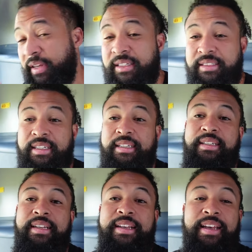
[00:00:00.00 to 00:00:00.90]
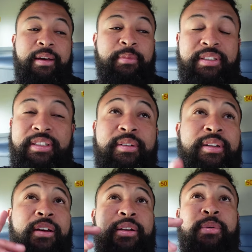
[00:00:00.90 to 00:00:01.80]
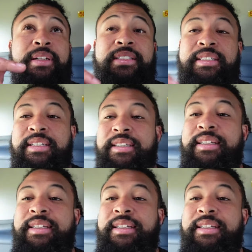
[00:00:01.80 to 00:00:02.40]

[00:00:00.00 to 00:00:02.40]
of editing and we're still the only ones